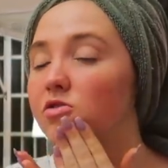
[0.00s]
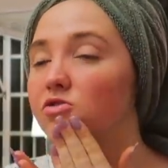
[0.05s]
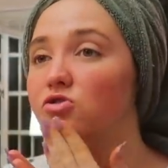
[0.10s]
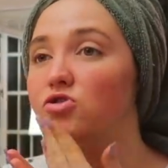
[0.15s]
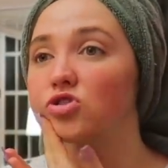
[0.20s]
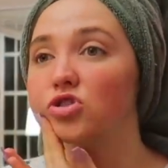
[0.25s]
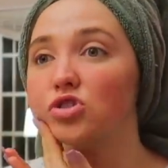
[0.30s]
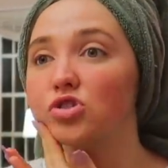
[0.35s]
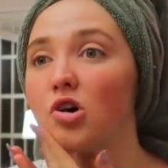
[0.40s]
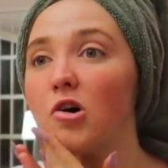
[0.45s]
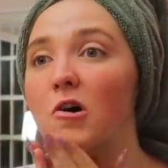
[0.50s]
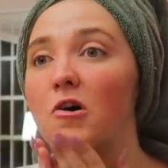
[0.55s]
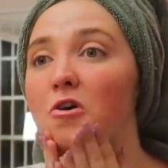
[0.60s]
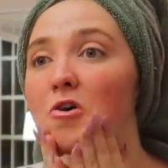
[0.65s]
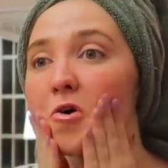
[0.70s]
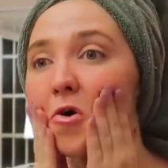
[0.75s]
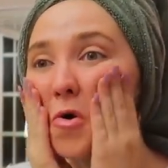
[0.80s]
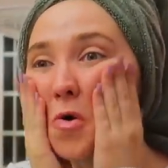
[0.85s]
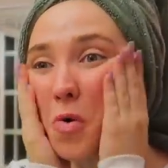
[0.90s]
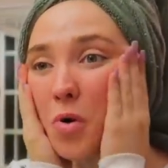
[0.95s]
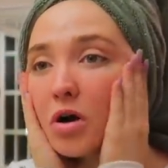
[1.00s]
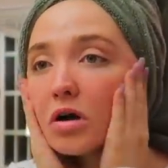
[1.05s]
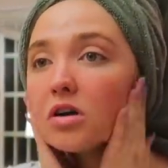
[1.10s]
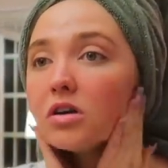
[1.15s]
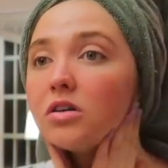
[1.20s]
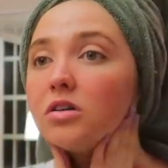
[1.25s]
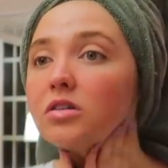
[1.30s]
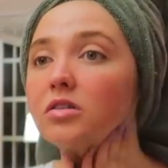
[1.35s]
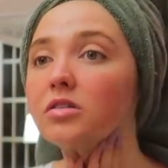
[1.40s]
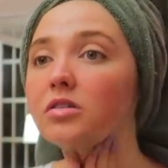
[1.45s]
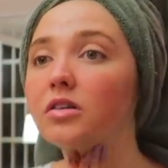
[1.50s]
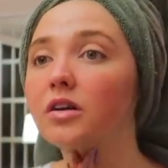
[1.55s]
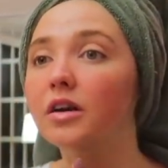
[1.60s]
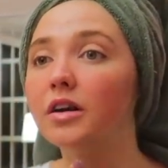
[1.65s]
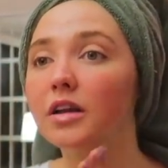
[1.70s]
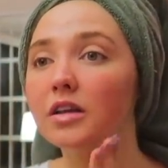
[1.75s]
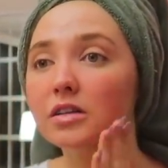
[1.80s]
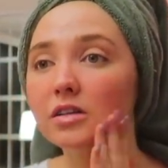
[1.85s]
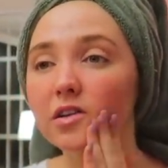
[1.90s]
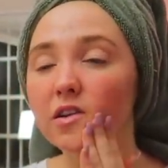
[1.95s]
so
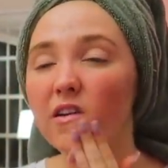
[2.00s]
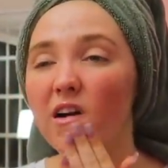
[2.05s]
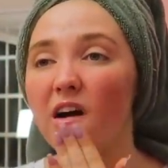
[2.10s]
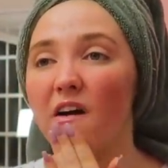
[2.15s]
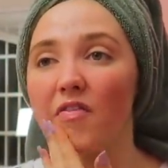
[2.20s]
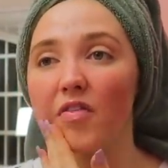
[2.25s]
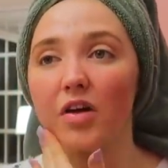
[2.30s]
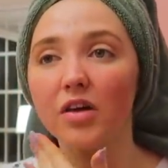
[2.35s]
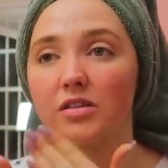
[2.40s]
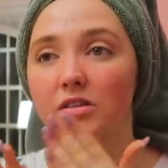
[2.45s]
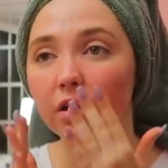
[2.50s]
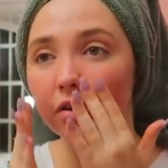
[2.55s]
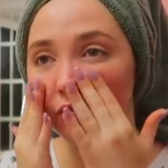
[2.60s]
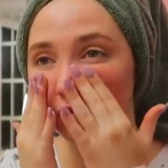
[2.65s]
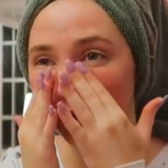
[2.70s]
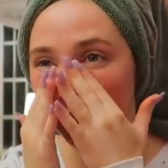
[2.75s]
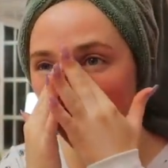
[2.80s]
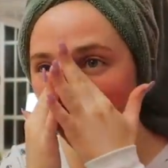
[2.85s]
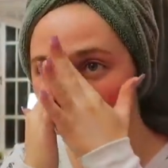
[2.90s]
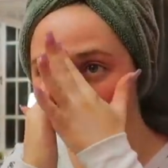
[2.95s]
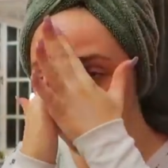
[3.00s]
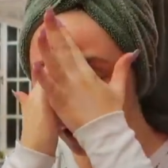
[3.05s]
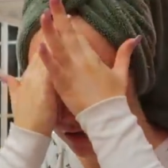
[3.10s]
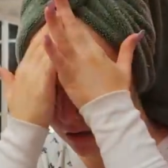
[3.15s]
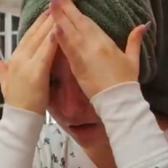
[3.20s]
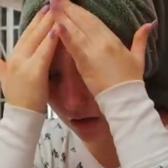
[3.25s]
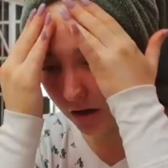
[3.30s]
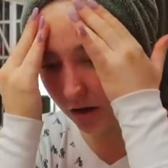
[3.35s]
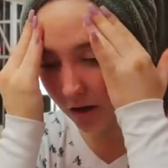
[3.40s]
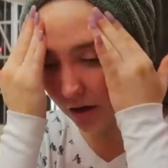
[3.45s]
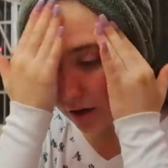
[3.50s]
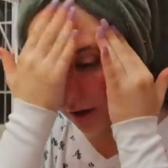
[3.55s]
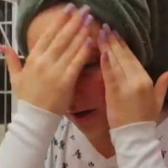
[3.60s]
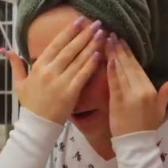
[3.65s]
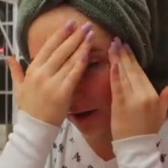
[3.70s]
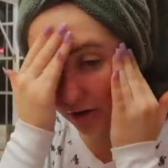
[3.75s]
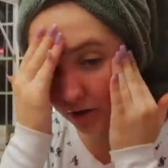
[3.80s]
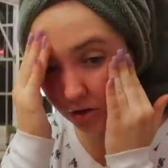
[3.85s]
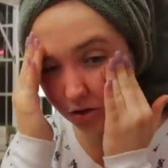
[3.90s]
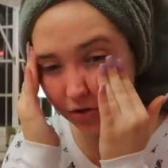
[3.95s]
i need to like have that stuff ready
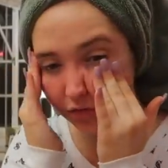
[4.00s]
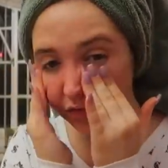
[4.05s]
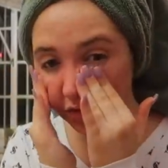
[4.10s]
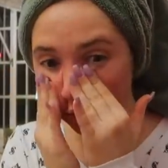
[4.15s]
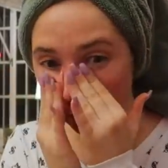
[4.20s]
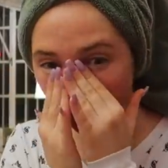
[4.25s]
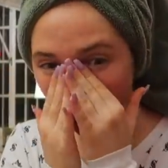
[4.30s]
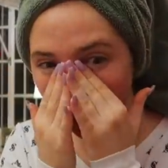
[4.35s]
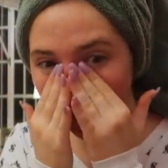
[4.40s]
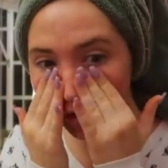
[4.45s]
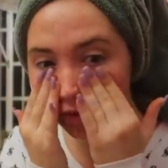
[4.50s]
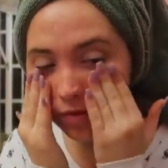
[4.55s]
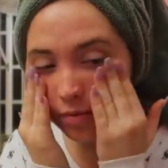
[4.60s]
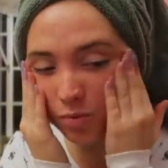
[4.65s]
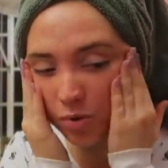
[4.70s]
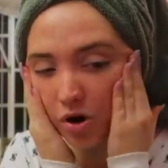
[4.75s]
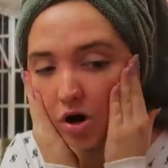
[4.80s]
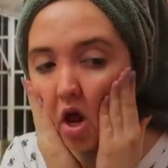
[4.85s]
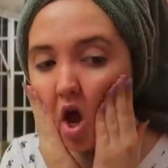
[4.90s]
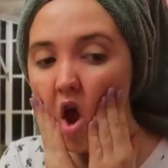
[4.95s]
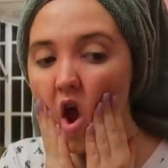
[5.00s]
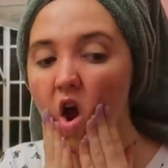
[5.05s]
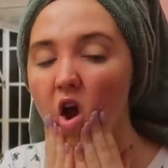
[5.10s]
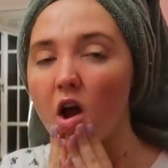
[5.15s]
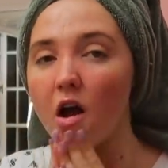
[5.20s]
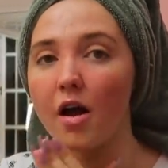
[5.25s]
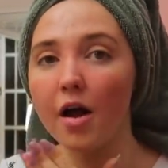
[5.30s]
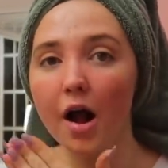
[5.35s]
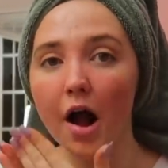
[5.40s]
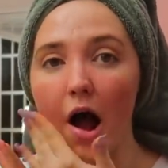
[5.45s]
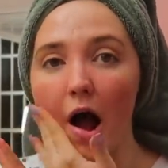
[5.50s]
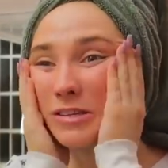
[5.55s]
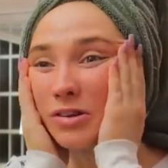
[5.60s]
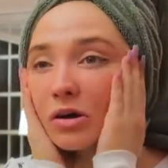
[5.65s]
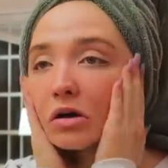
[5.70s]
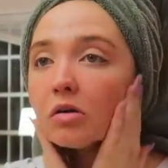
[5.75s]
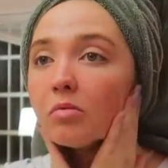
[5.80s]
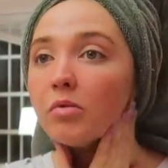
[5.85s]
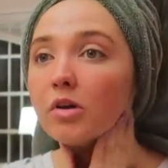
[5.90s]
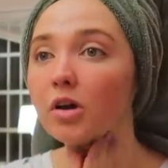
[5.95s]
and just film it in the morning
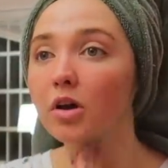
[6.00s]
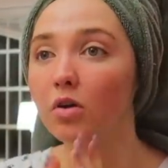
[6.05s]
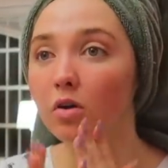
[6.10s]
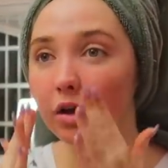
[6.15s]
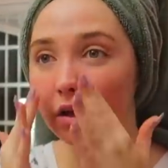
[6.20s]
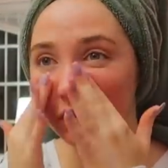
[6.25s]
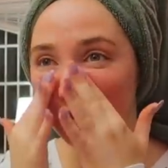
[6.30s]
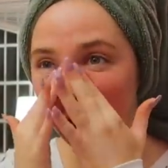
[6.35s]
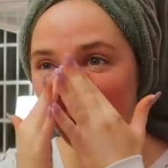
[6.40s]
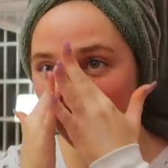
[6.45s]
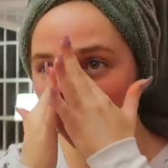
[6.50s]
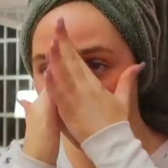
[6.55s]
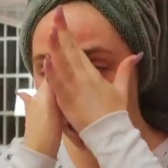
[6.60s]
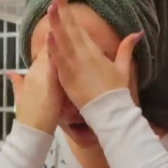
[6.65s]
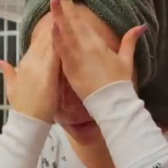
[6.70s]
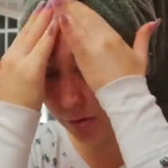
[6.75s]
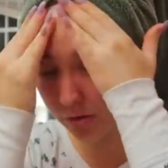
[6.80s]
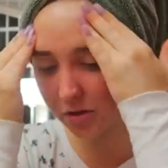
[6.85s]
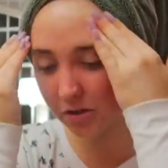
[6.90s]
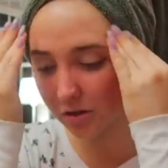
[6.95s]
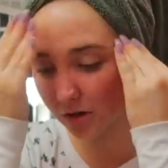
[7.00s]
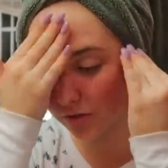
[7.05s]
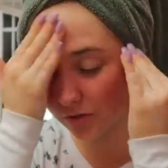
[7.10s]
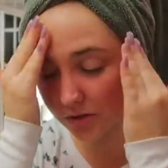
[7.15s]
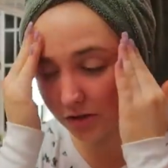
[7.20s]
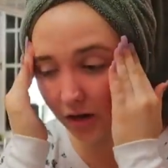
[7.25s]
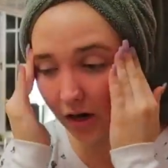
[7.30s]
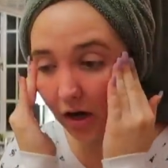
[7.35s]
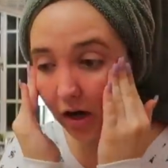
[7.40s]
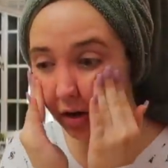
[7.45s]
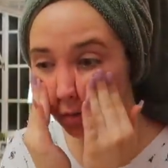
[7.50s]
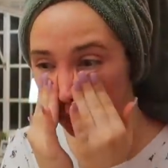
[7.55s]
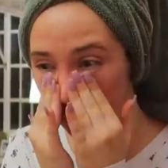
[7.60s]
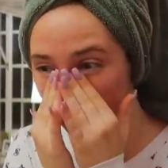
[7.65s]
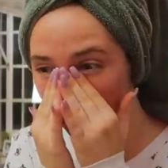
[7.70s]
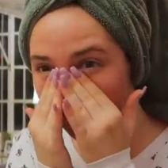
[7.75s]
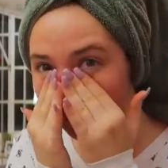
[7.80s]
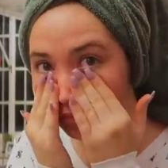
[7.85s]
so i'm gonna go get that camera stuff set up